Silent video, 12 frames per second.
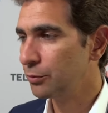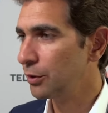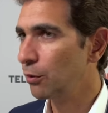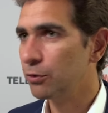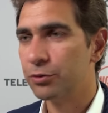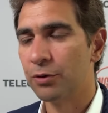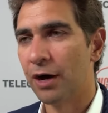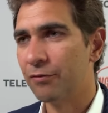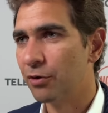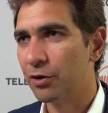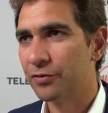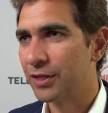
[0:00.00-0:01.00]
We also have
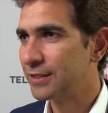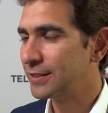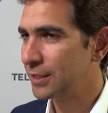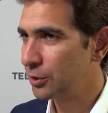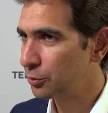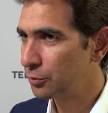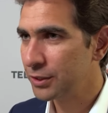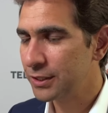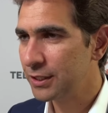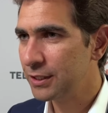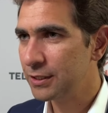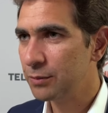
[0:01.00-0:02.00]
learned that
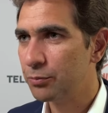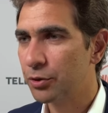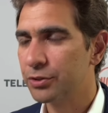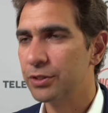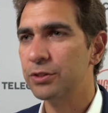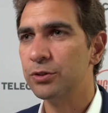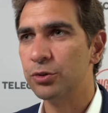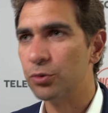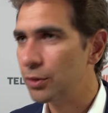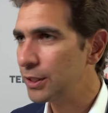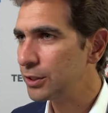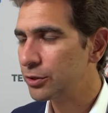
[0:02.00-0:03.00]
security is important,
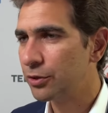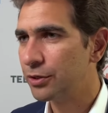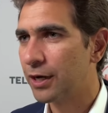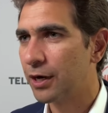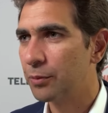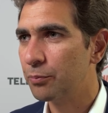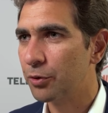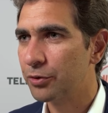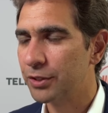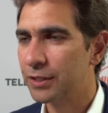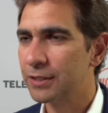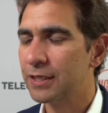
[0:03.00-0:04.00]
tooling zones are
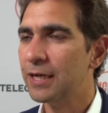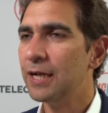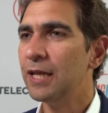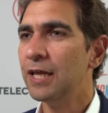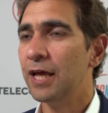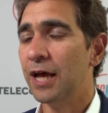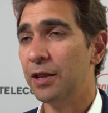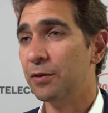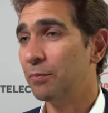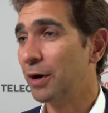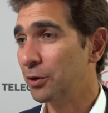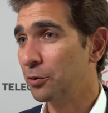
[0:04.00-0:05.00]
important, and by